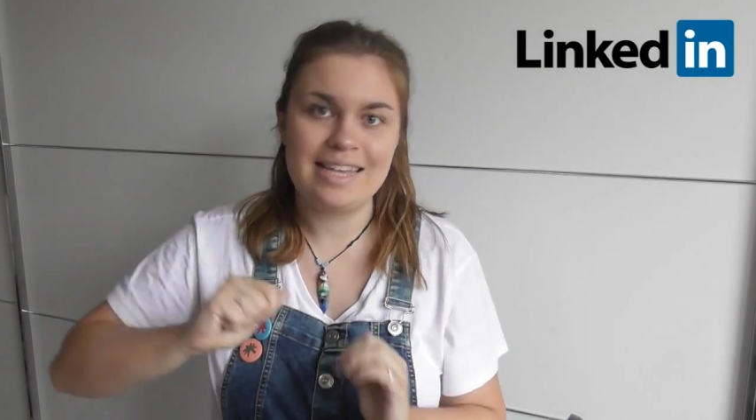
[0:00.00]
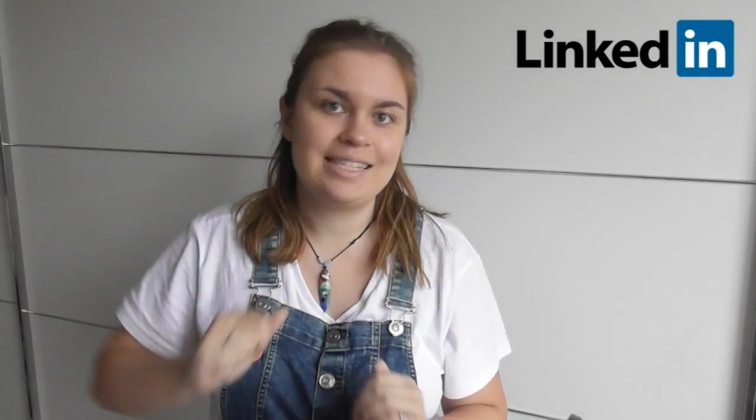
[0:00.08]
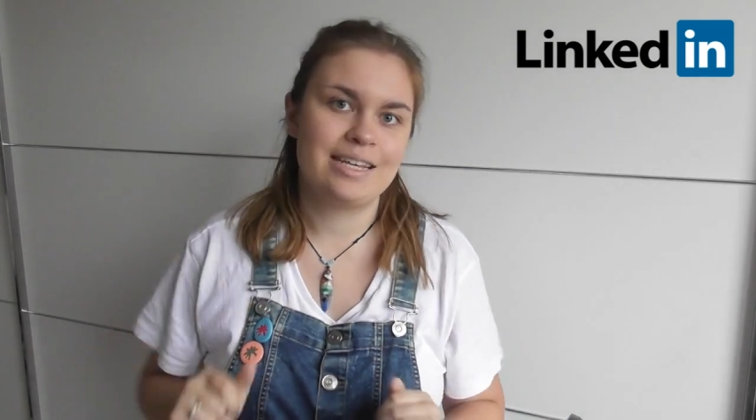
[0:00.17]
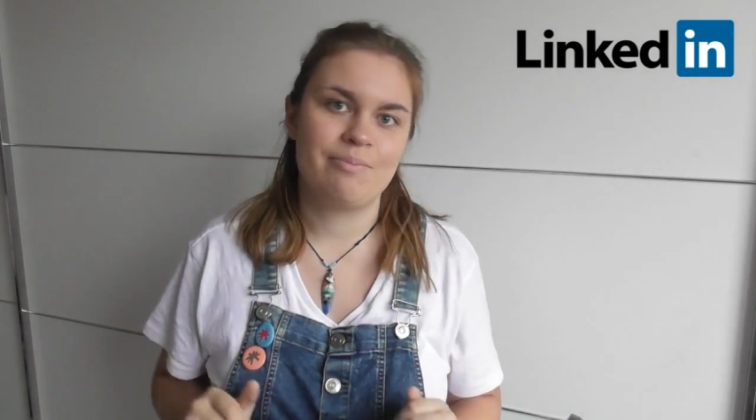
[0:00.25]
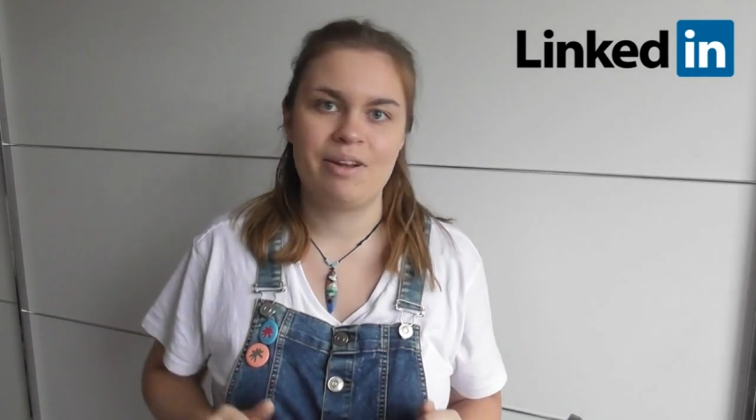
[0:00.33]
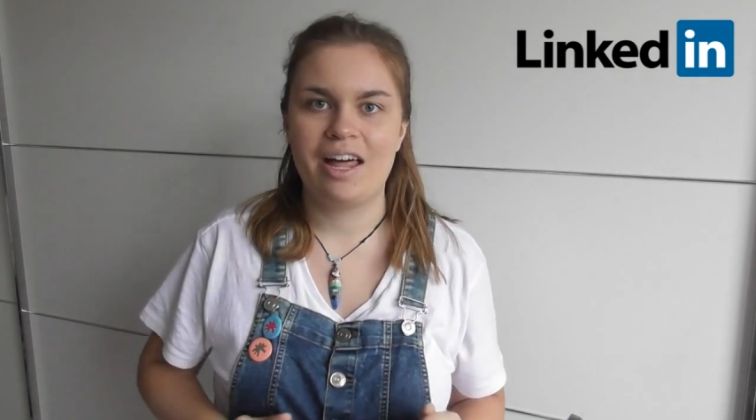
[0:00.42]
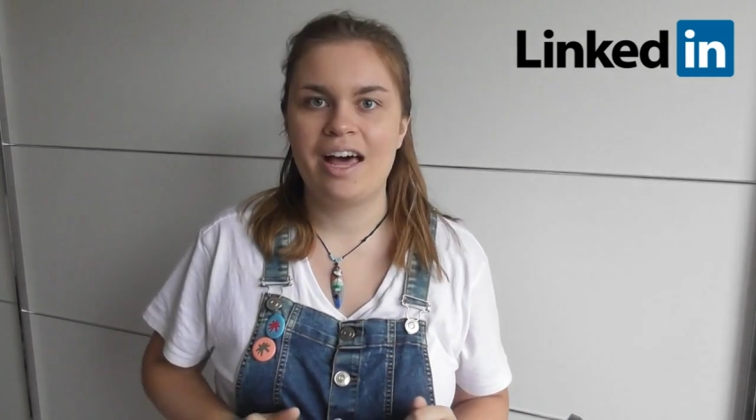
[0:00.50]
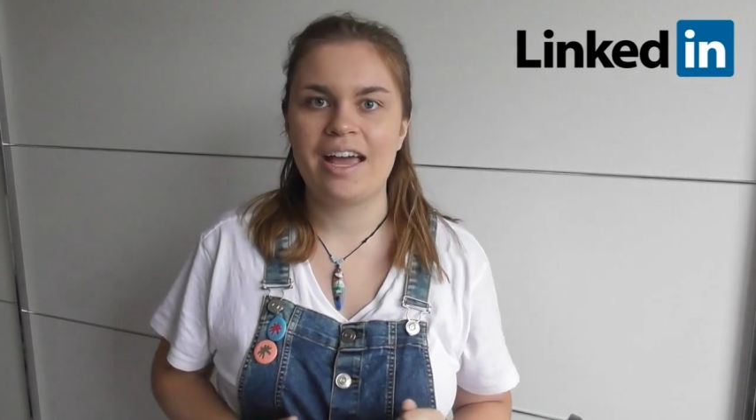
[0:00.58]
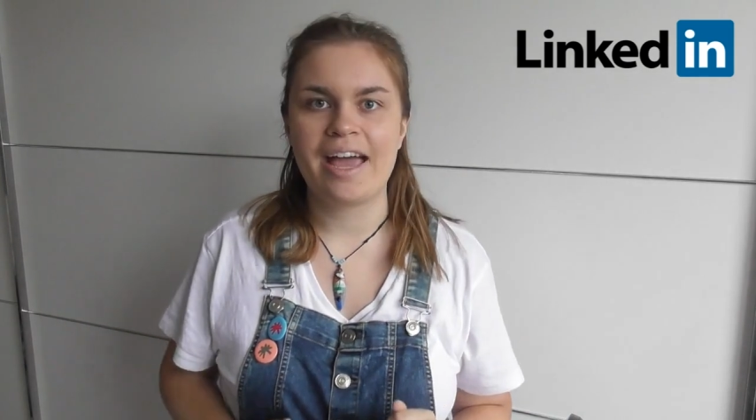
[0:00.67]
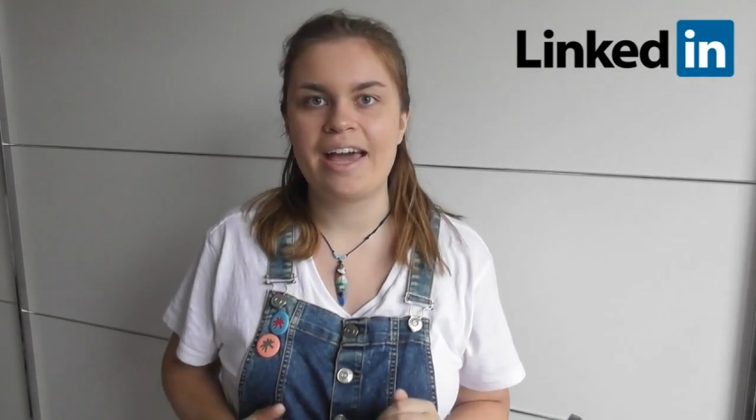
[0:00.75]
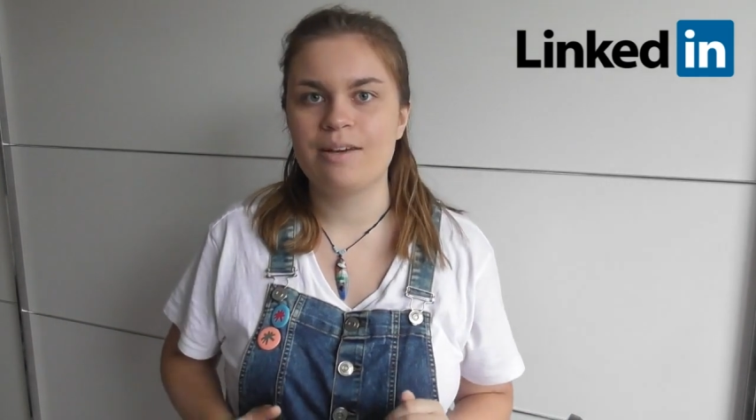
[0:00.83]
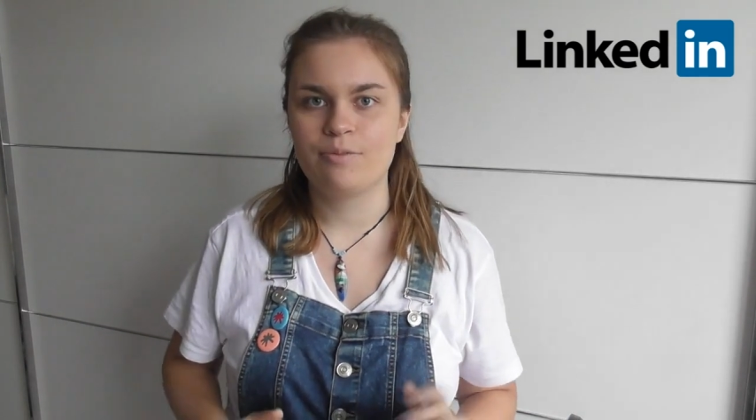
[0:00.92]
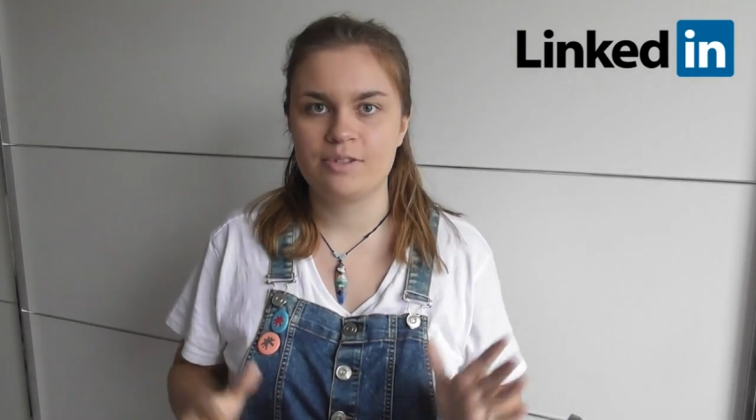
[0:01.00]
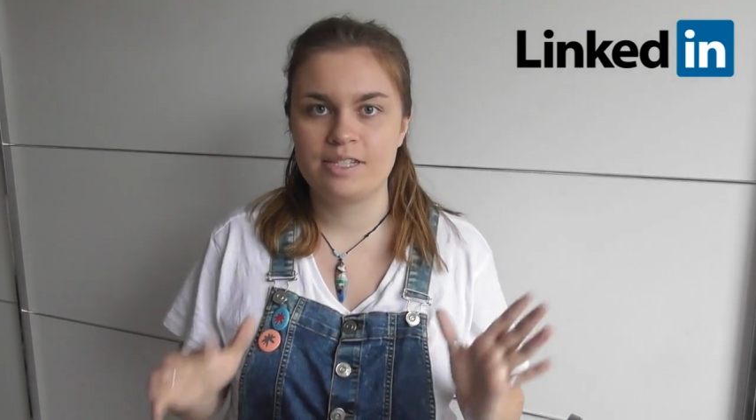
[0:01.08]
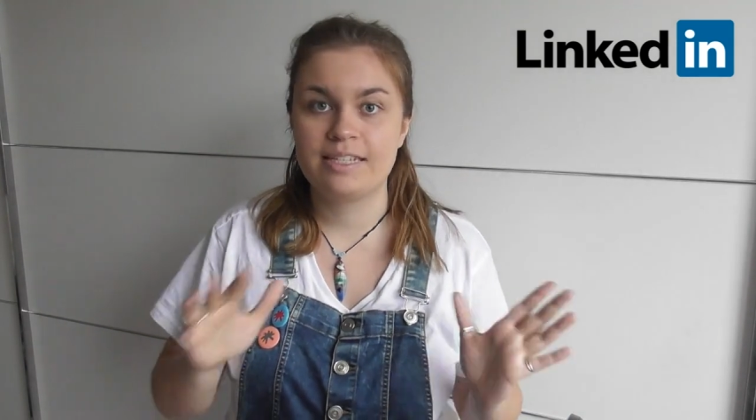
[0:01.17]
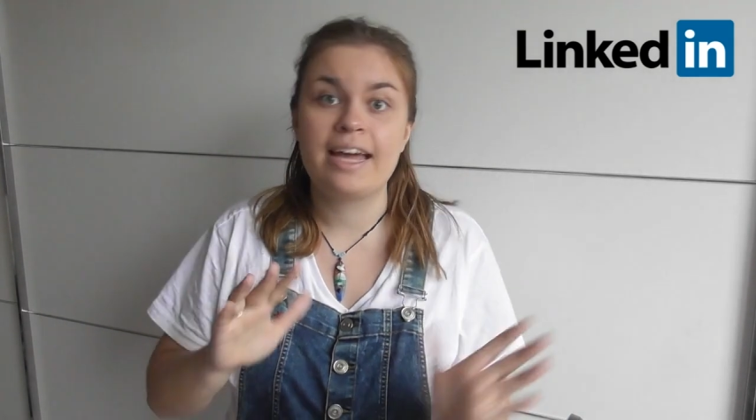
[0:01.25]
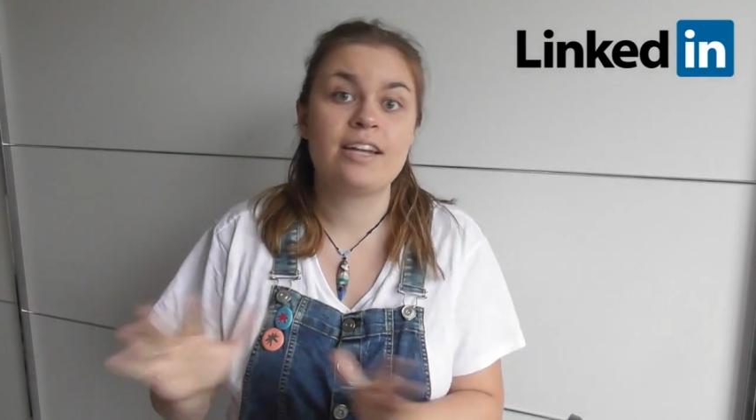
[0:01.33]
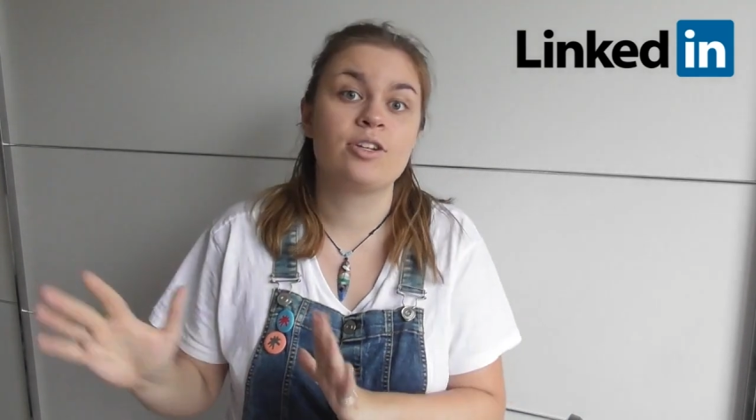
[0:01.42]
easy apply and it will
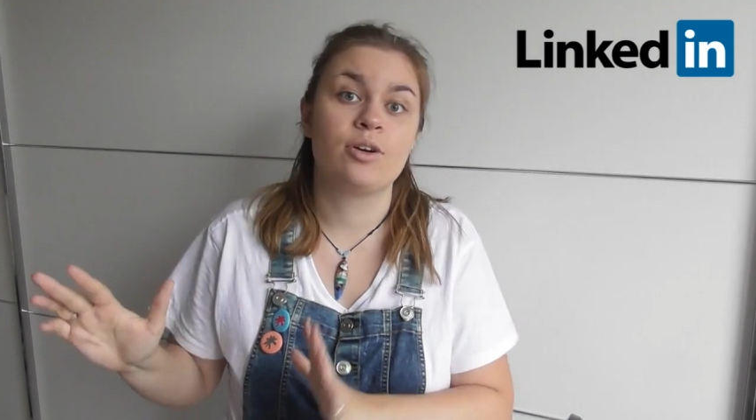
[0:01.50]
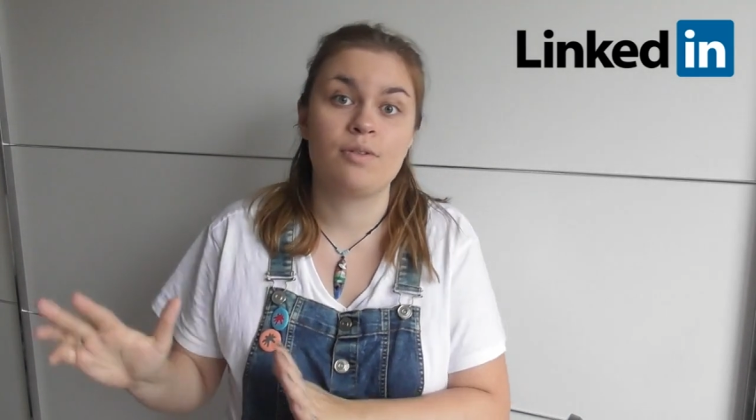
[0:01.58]
send